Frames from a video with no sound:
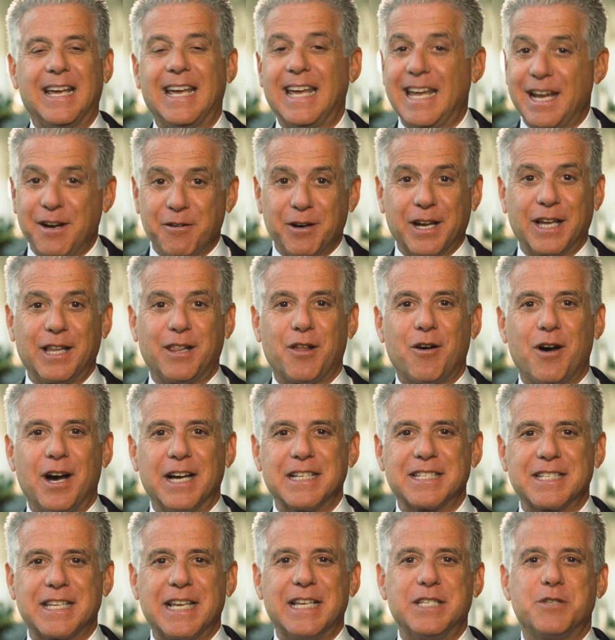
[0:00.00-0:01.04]
Hearing
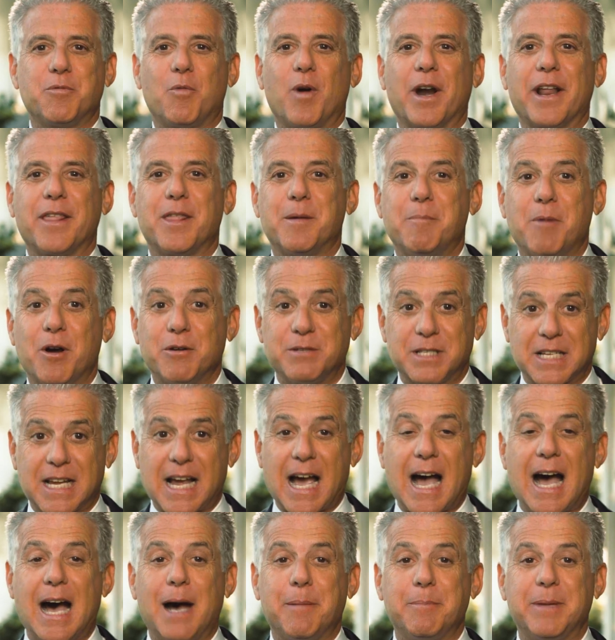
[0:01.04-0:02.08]
loss is one of the most
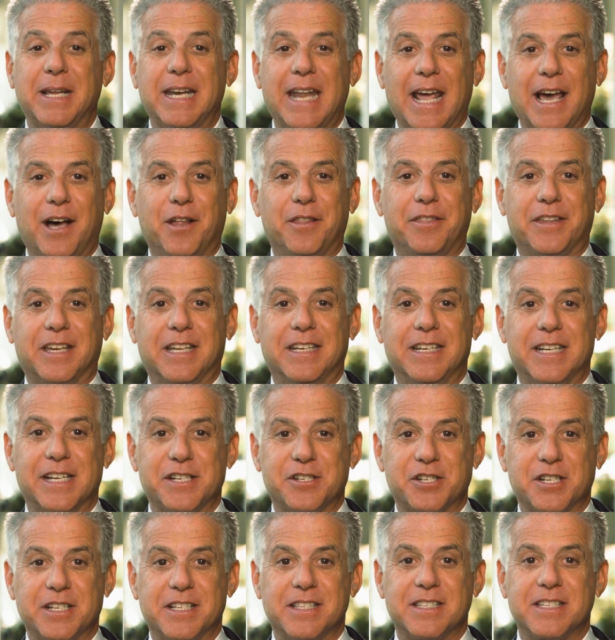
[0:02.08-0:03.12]
common health
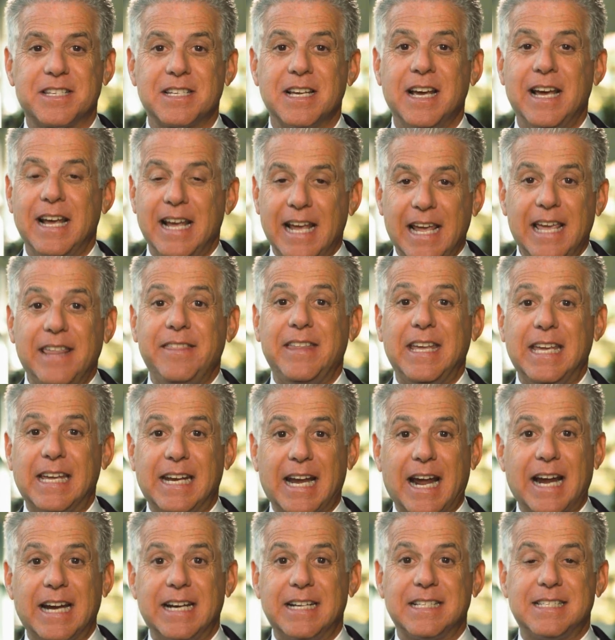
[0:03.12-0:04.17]
conditions in the
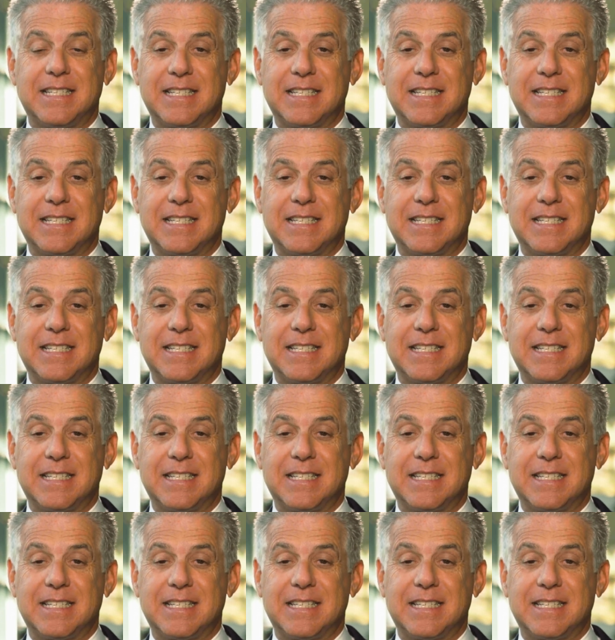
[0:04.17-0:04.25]
United